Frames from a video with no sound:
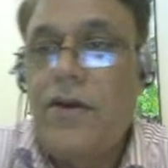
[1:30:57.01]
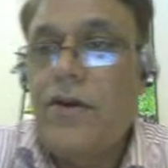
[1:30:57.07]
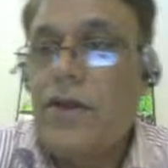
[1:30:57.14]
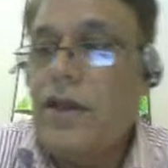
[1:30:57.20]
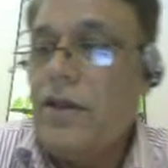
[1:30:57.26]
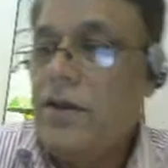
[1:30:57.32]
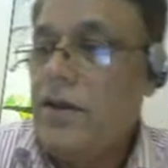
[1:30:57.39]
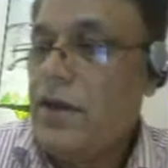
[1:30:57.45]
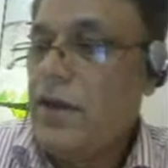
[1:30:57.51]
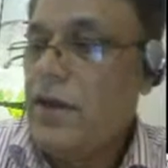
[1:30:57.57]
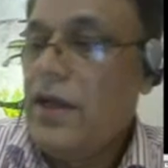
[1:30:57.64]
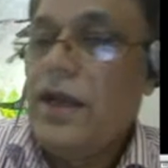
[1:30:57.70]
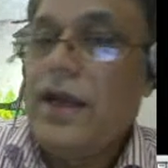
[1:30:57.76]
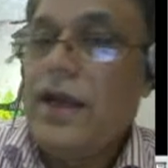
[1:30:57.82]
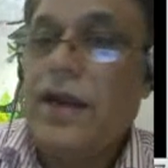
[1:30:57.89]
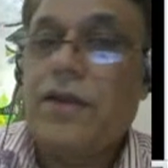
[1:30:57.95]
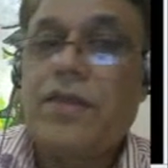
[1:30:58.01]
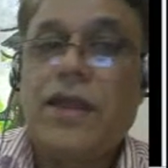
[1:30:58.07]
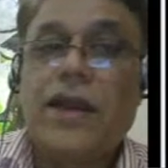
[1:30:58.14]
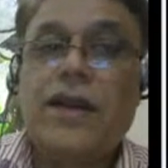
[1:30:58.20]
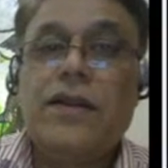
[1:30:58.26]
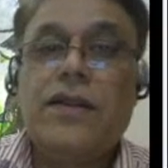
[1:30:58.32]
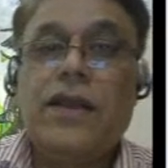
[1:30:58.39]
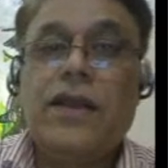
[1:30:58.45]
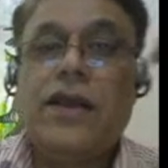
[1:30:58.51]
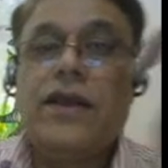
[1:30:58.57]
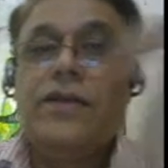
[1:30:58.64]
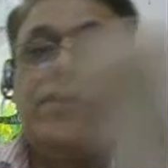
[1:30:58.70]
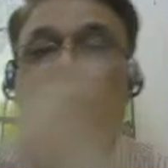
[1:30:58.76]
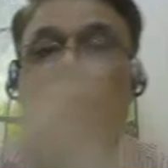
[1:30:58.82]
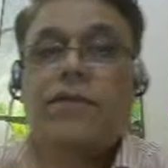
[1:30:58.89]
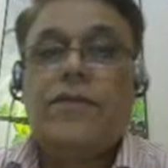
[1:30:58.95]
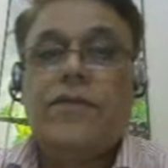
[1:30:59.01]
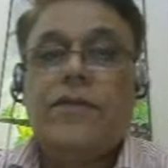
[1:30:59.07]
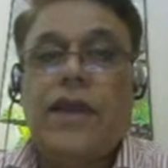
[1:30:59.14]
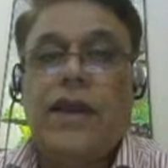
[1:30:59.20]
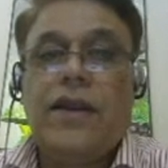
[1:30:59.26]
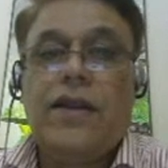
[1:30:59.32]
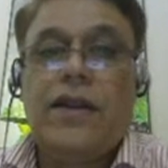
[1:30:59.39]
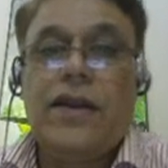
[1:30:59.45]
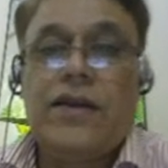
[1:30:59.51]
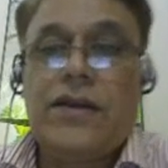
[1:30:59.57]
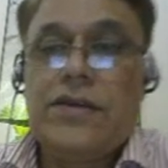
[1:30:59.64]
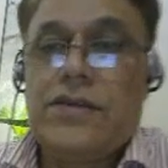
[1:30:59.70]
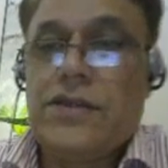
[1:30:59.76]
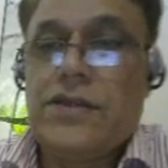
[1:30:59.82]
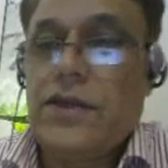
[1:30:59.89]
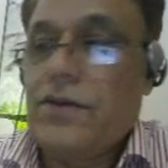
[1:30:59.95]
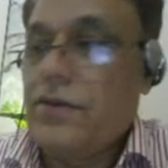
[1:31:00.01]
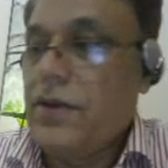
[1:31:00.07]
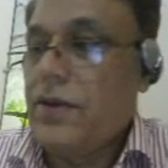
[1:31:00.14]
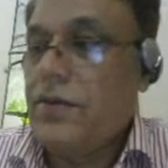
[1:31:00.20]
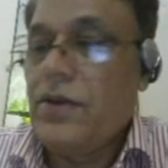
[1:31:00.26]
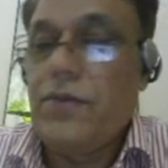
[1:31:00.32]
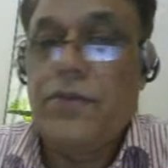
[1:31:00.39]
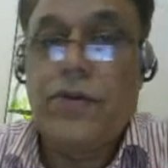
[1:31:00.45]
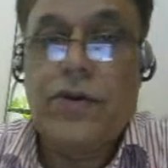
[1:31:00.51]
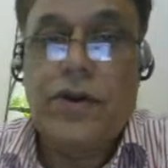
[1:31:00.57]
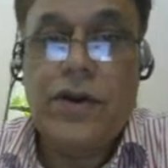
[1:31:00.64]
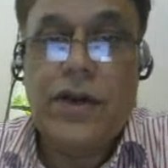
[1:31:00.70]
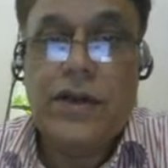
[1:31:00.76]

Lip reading: Okay, and second characteristic is important